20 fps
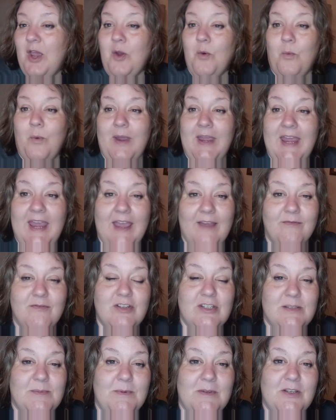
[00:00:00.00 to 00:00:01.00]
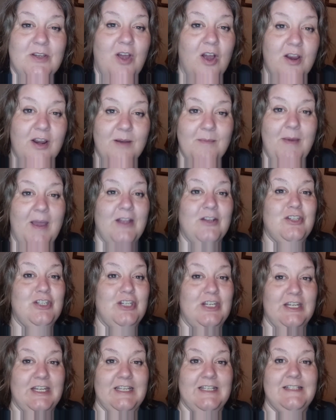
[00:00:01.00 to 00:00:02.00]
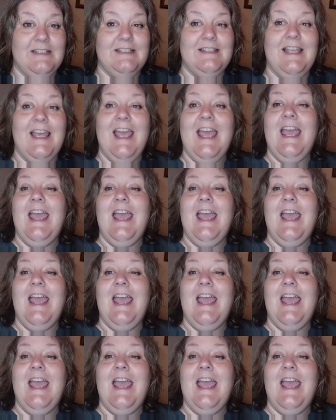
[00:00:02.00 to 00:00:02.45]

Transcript: we have just been talking about chickens